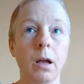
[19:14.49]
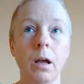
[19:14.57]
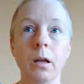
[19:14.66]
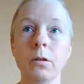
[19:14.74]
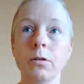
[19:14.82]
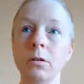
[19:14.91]

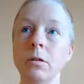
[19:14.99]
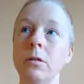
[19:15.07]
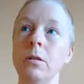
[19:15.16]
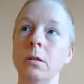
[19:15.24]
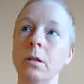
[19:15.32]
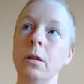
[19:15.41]
And as soon as
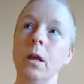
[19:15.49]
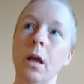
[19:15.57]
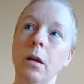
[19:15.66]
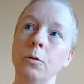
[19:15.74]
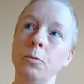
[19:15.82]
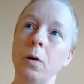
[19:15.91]
he did
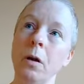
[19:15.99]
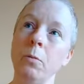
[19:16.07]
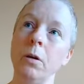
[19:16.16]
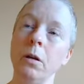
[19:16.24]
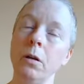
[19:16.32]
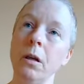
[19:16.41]
that, his brain
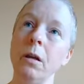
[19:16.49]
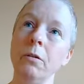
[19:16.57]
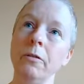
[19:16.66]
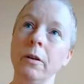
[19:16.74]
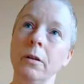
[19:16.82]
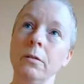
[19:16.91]
went into
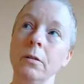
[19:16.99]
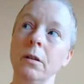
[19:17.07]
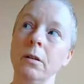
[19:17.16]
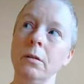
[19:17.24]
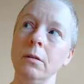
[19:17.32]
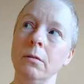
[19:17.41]
alpha. He's like,
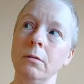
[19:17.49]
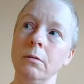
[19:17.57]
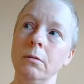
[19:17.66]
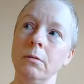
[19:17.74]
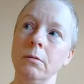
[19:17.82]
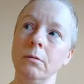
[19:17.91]
oh.
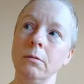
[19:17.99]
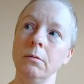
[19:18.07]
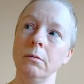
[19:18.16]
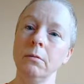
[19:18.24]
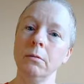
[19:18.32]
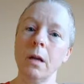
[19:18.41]

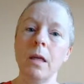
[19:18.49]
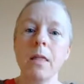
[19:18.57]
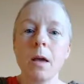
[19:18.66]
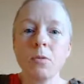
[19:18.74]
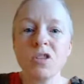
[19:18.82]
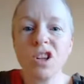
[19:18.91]
And
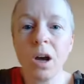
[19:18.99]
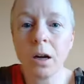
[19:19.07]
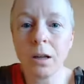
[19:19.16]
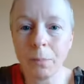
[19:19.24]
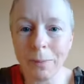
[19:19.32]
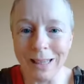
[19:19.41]
that was kind
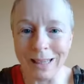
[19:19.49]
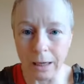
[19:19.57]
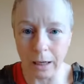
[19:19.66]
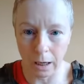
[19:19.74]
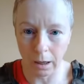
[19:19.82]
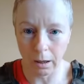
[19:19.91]
of the
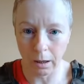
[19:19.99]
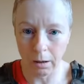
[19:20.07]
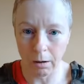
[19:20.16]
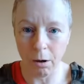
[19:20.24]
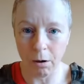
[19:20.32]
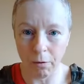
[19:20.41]
beginning
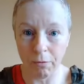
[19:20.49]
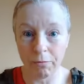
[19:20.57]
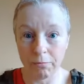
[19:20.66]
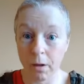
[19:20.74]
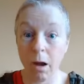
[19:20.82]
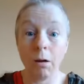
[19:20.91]

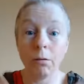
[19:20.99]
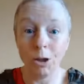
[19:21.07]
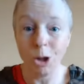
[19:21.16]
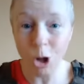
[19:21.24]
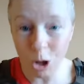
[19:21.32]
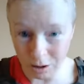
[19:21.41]
of a
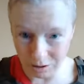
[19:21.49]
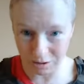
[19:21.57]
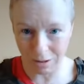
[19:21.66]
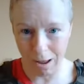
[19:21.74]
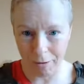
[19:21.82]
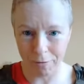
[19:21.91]
whole lot of
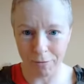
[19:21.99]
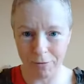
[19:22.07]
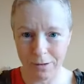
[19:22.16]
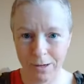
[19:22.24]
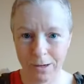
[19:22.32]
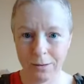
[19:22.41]
stuff.
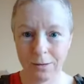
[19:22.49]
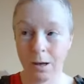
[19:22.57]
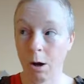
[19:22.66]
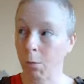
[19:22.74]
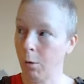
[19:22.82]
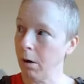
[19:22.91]
It's
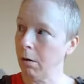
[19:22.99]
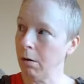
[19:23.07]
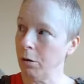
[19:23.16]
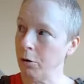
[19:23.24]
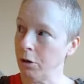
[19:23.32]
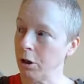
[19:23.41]
like, oh my God,
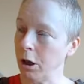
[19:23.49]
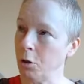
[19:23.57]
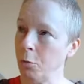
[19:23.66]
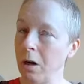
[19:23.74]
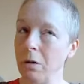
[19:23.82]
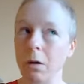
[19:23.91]
you can change
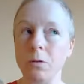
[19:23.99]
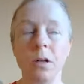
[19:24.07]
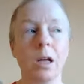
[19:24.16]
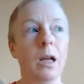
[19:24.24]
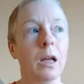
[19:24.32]
your brainwaves.